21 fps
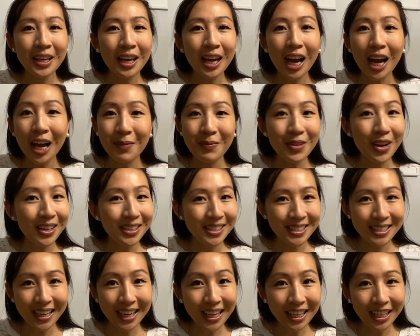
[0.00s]
I'm not
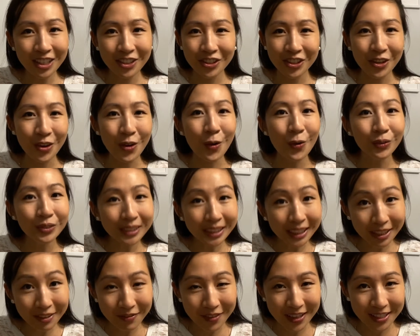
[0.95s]
saying you should only
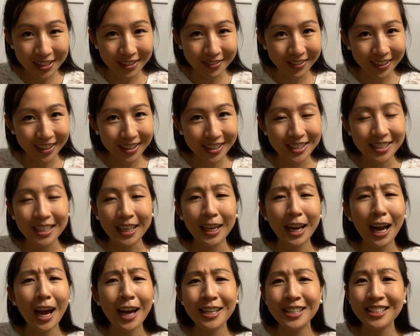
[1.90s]
invest in real estate.
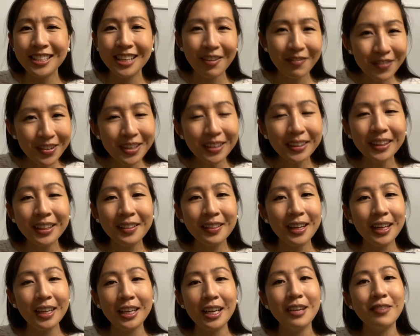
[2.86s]
I definitely
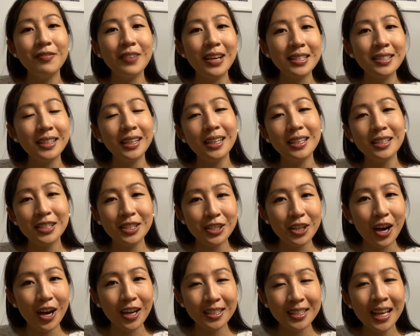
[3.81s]
think investing in
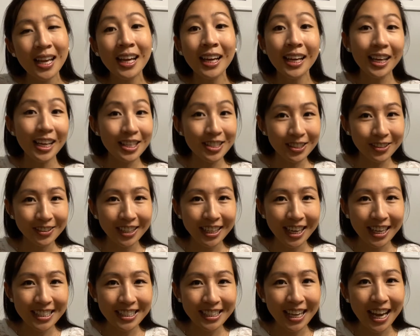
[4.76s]
stocks is a great
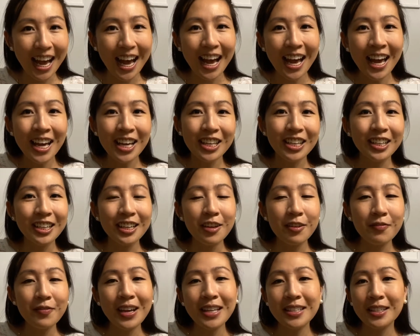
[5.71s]
idea. You can
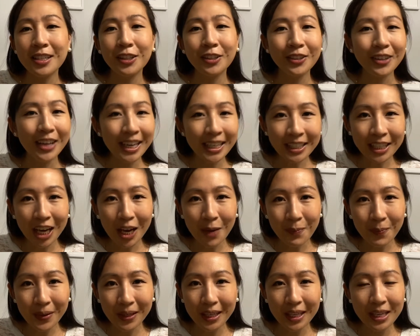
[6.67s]
invest in great
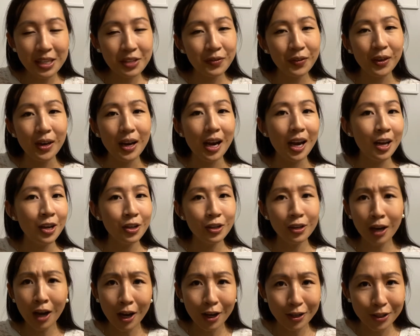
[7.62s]
companies for under
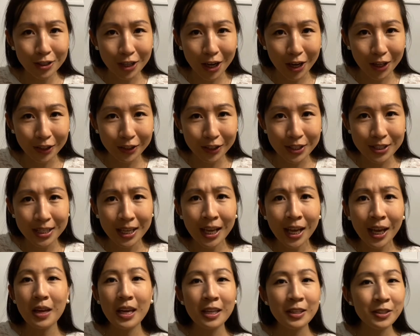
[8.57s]
$100.
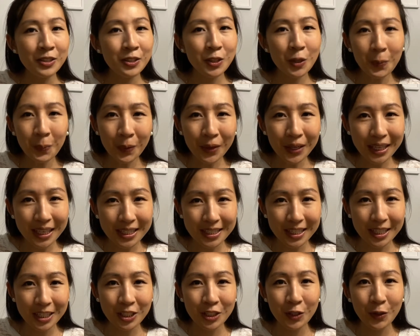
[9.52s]
It's super
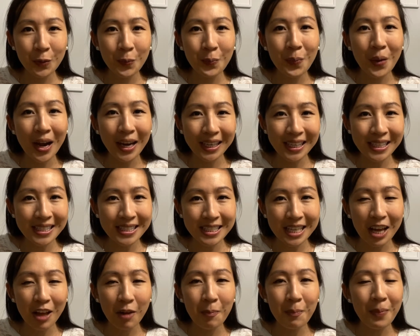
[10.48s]
easy to buy and
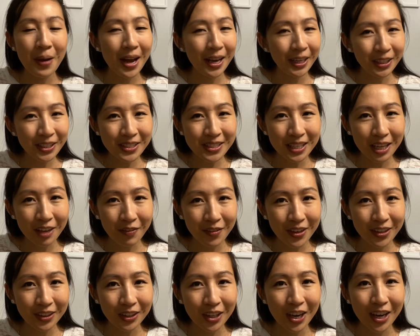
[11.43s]
sell by yourself
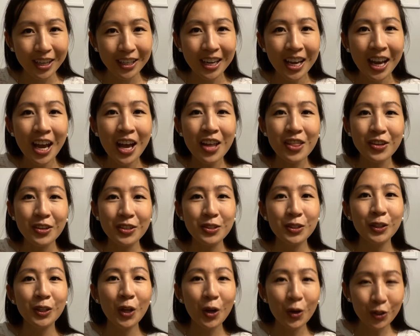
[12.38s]
online. There's
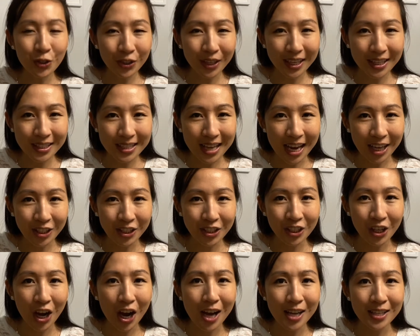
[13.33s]
low transaction
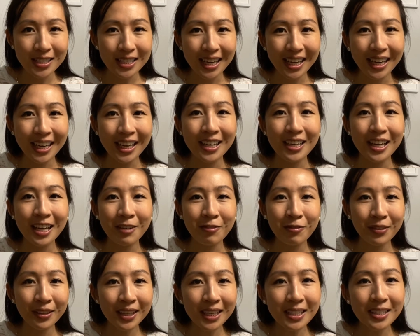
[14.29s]
costs and it
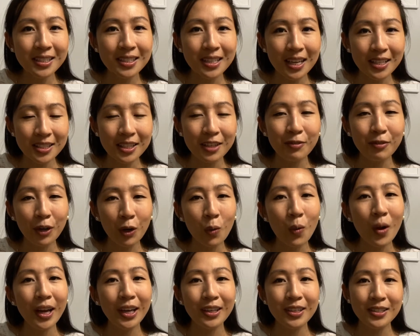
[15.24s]
really doesn't
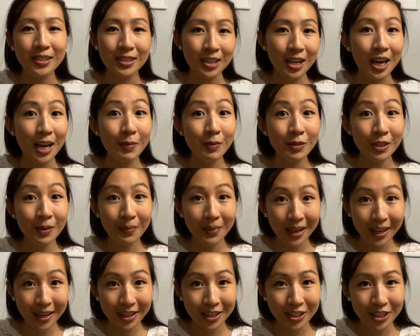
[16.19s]
require time to
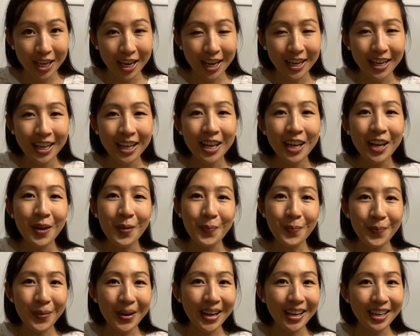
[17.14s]
manage it.
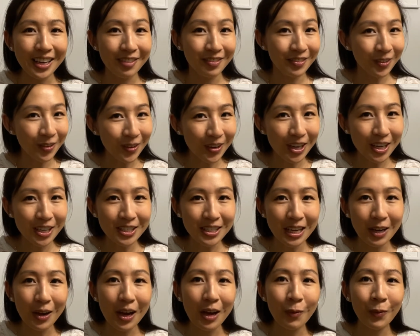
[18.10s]
But of course,
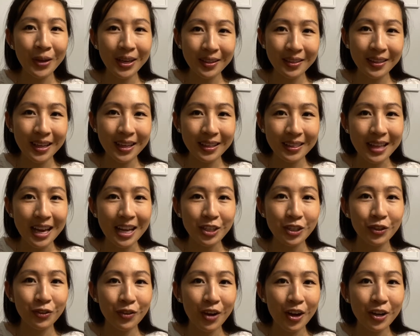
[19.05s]
we think that
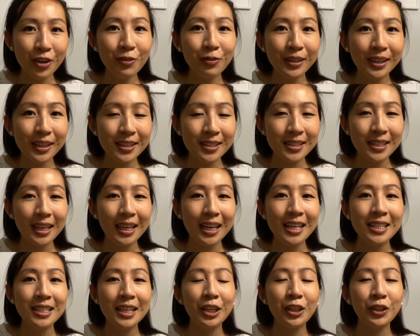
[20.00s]
Toronto real estate
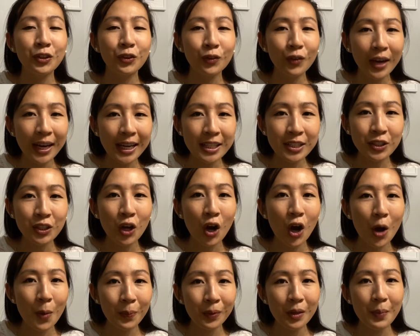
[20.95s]
is a great
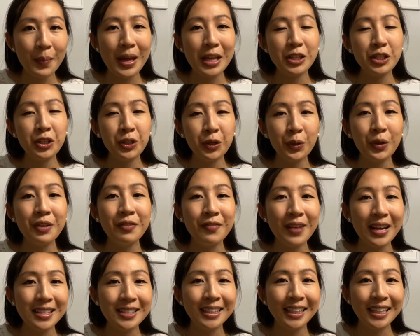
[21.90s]
complement to
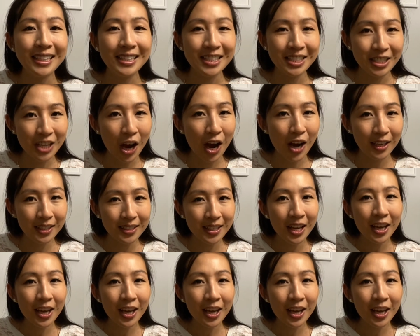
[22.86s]
investing in stocks.